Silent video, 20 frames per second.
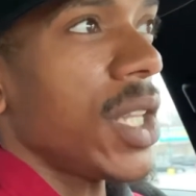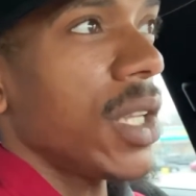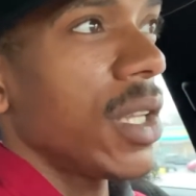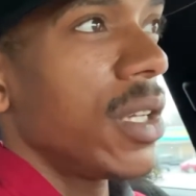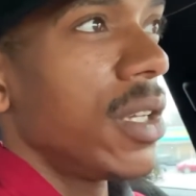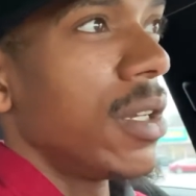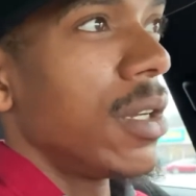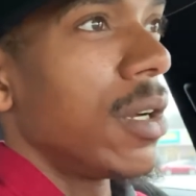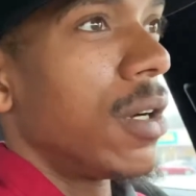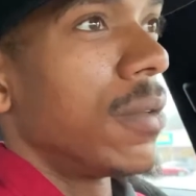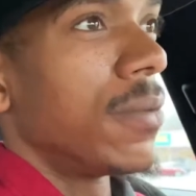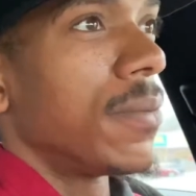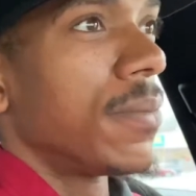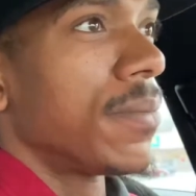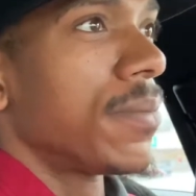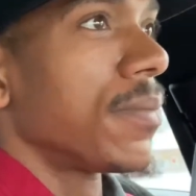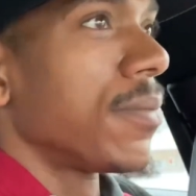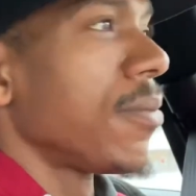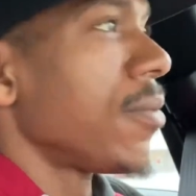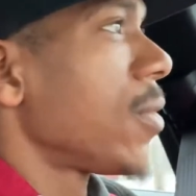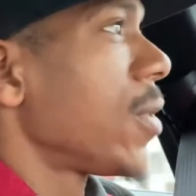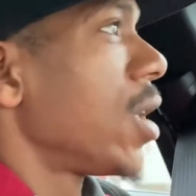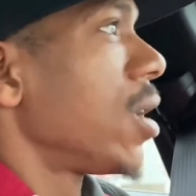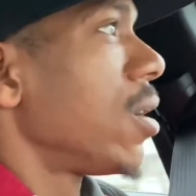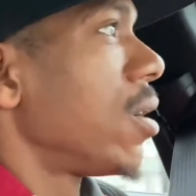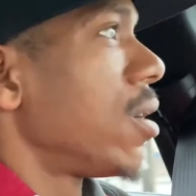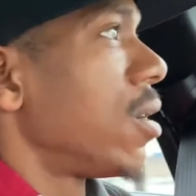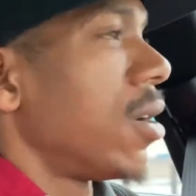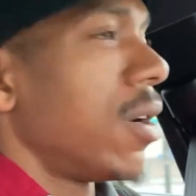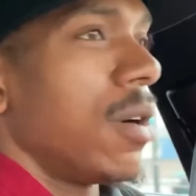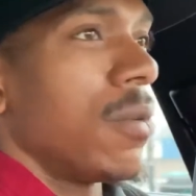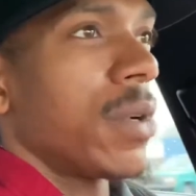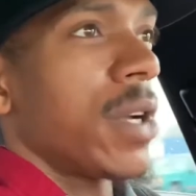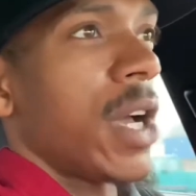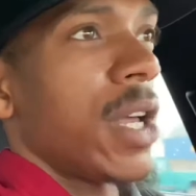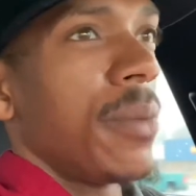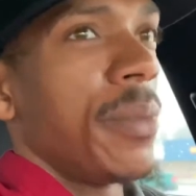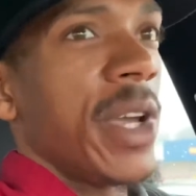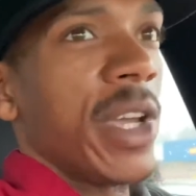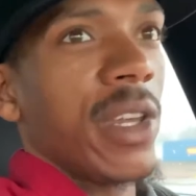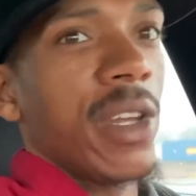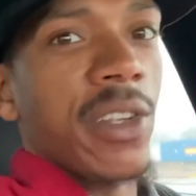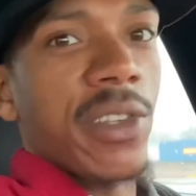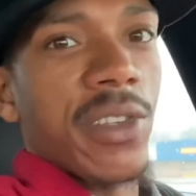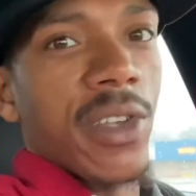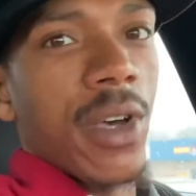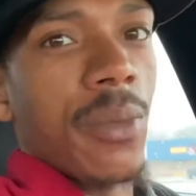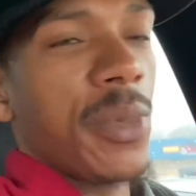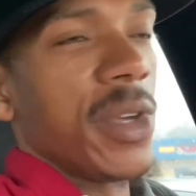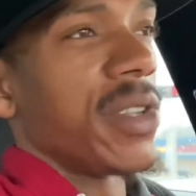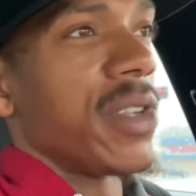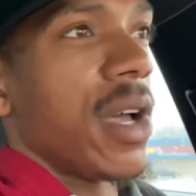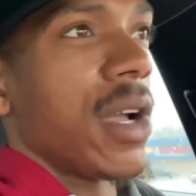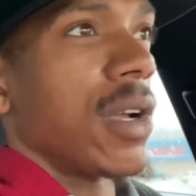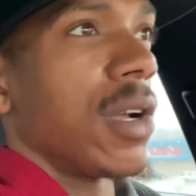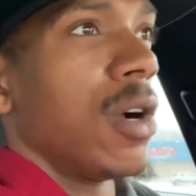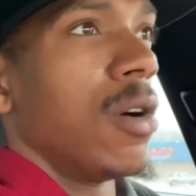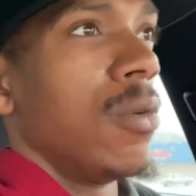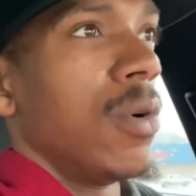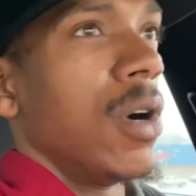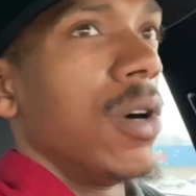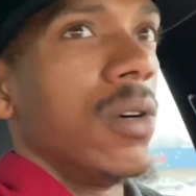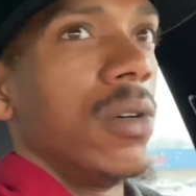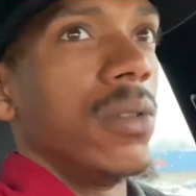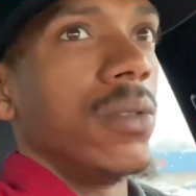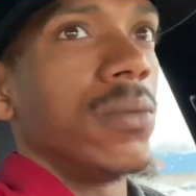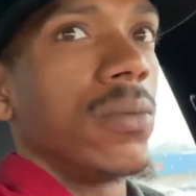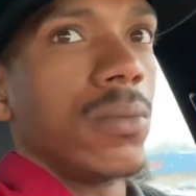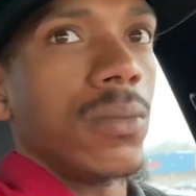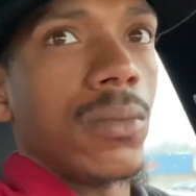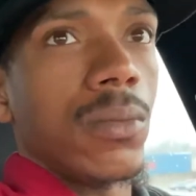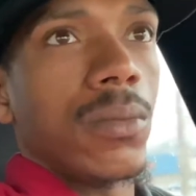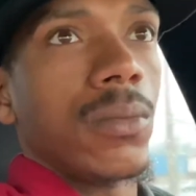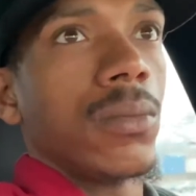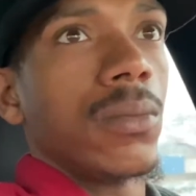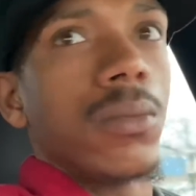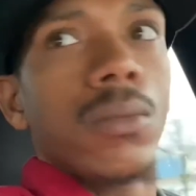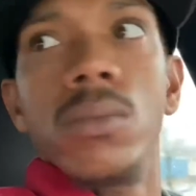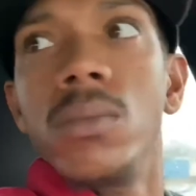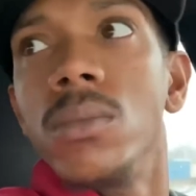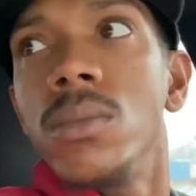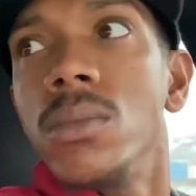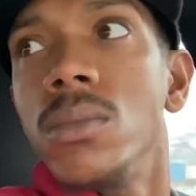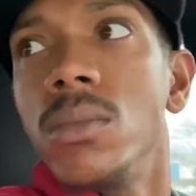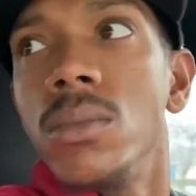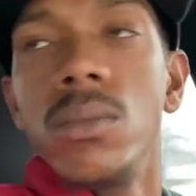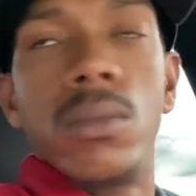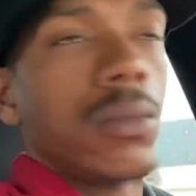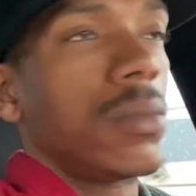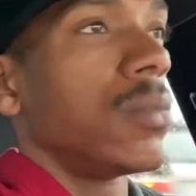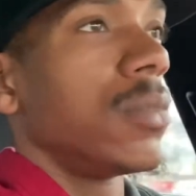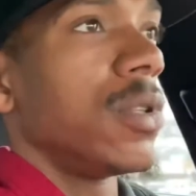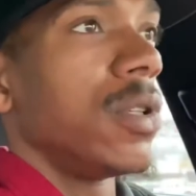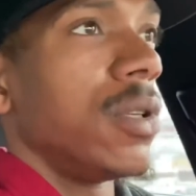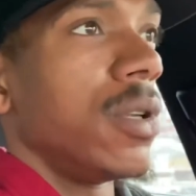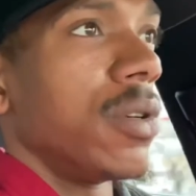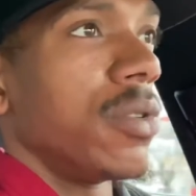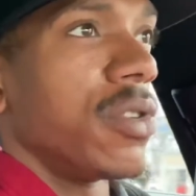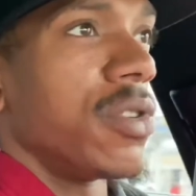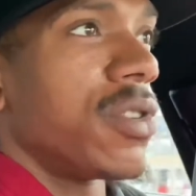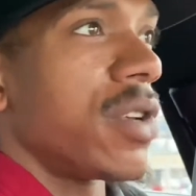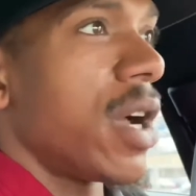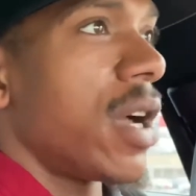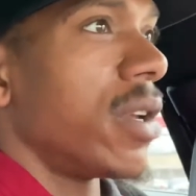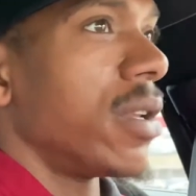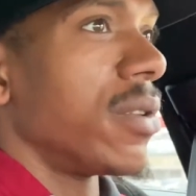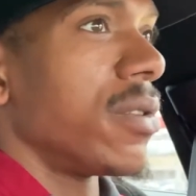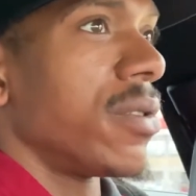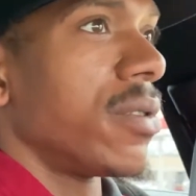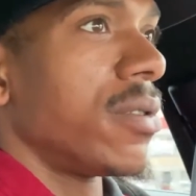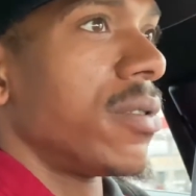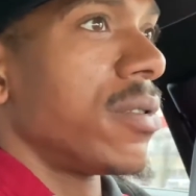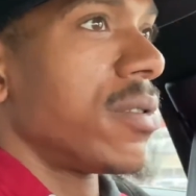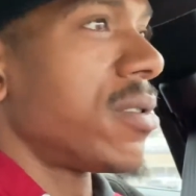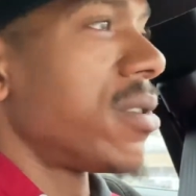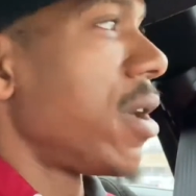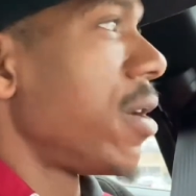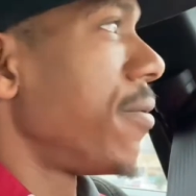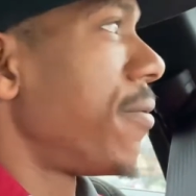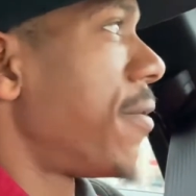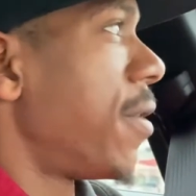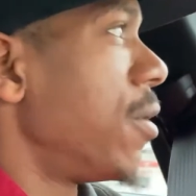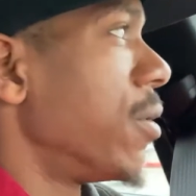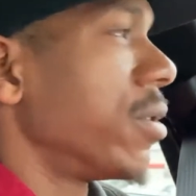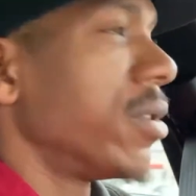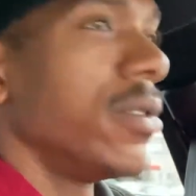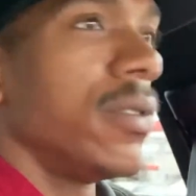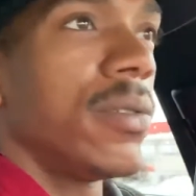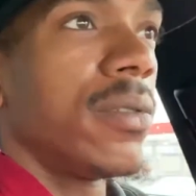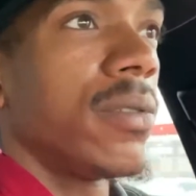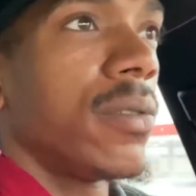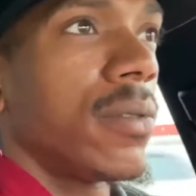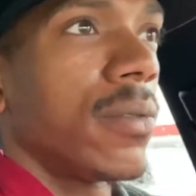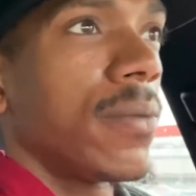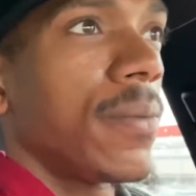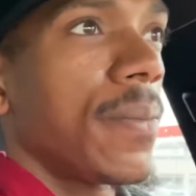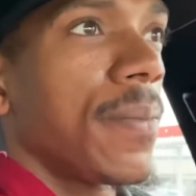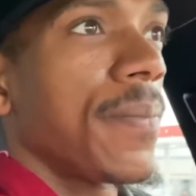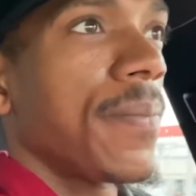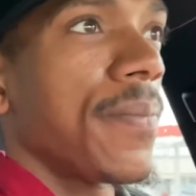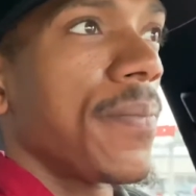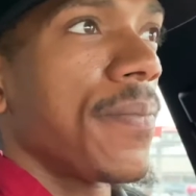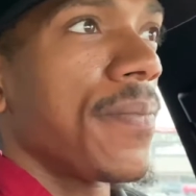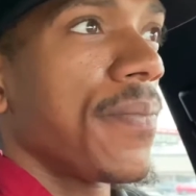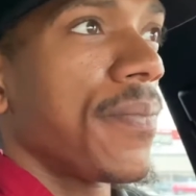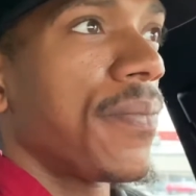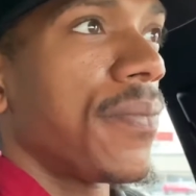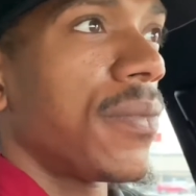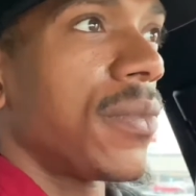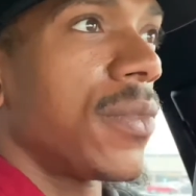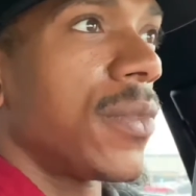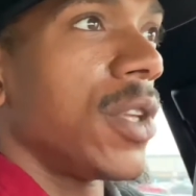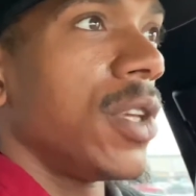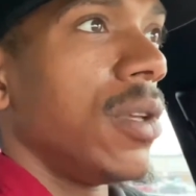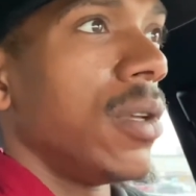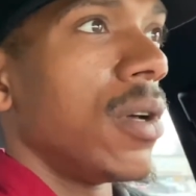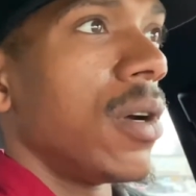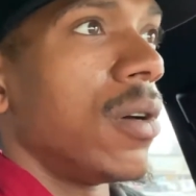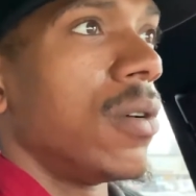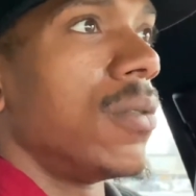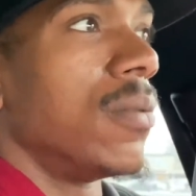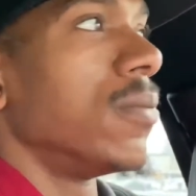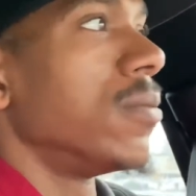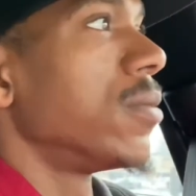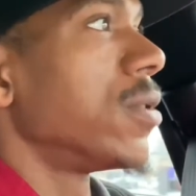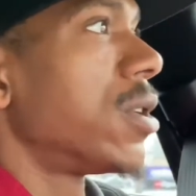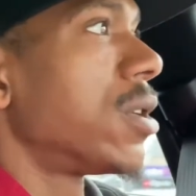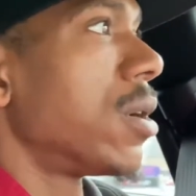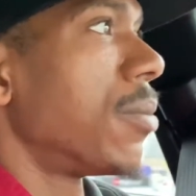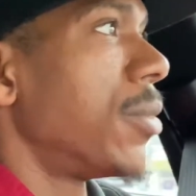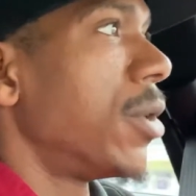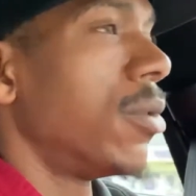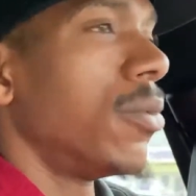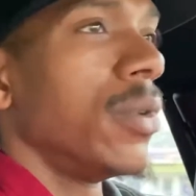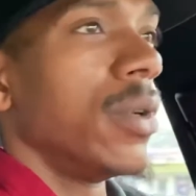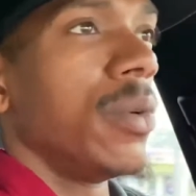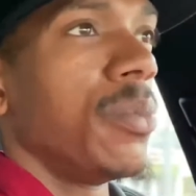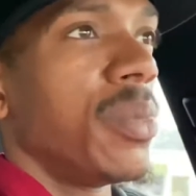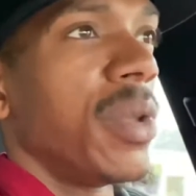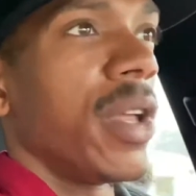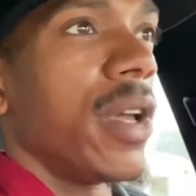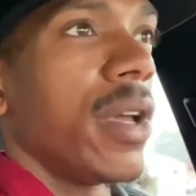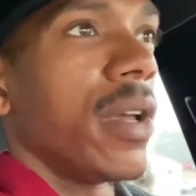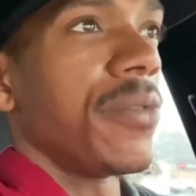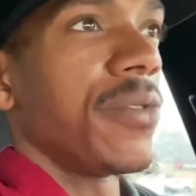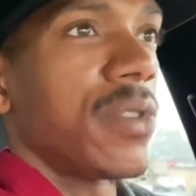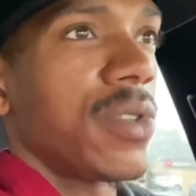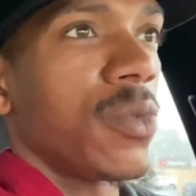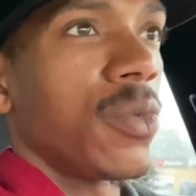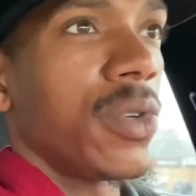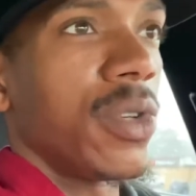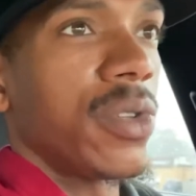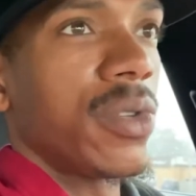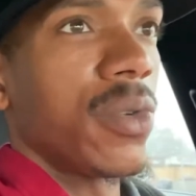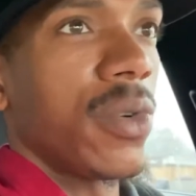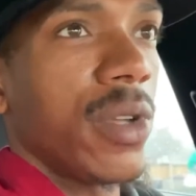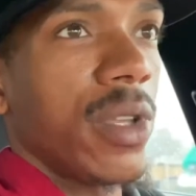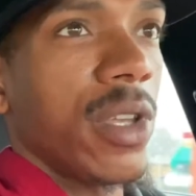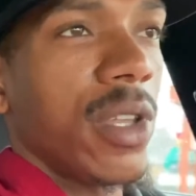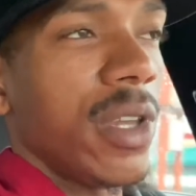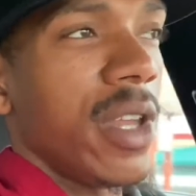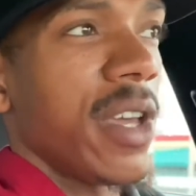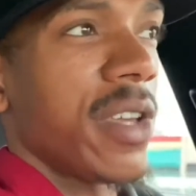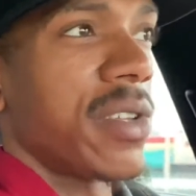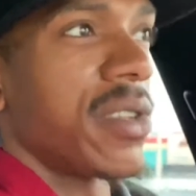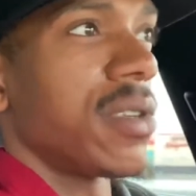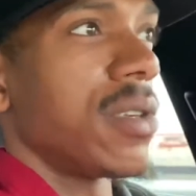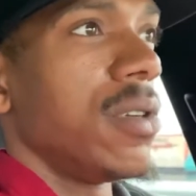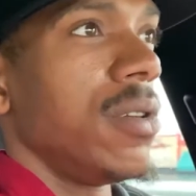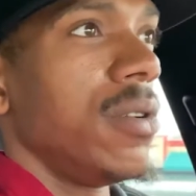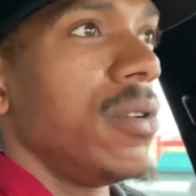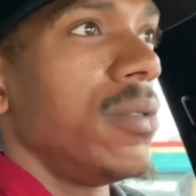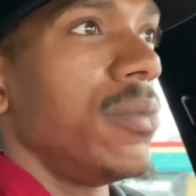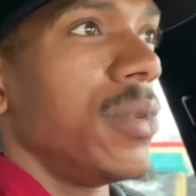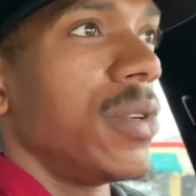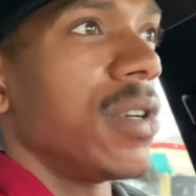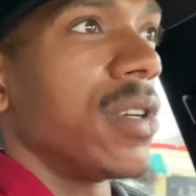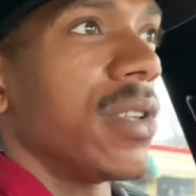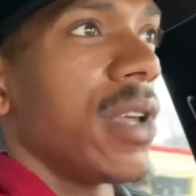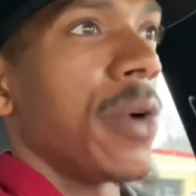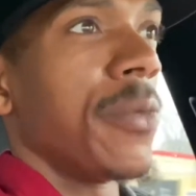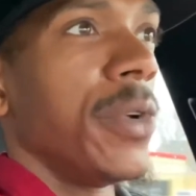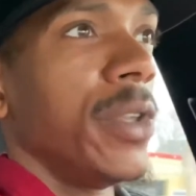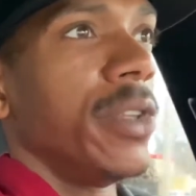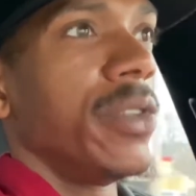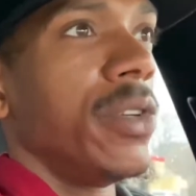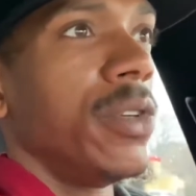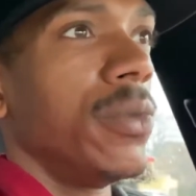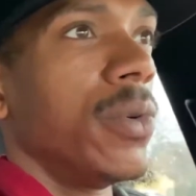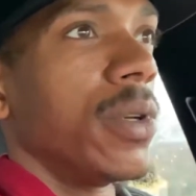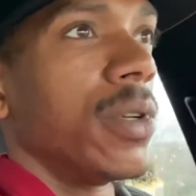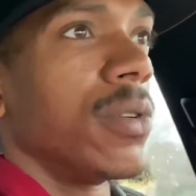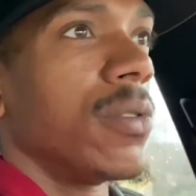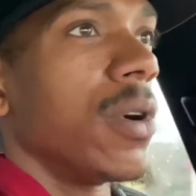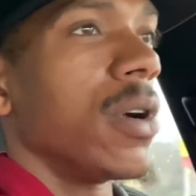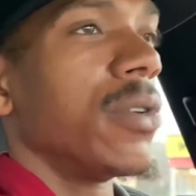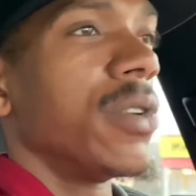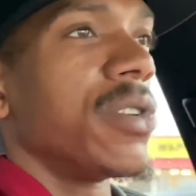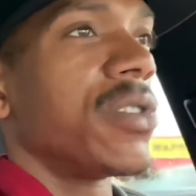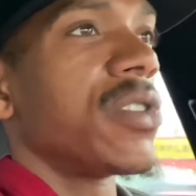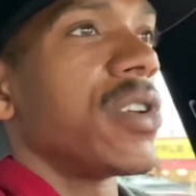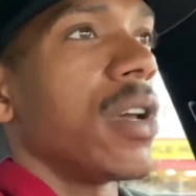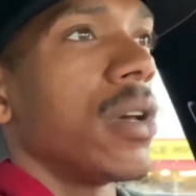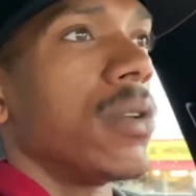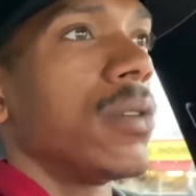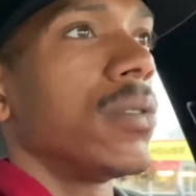you know, I'm kind of making this up as I go on, you know, trying to stay focused, you know, come up with a plan for 2020 and execute, because I really do want to grow this channel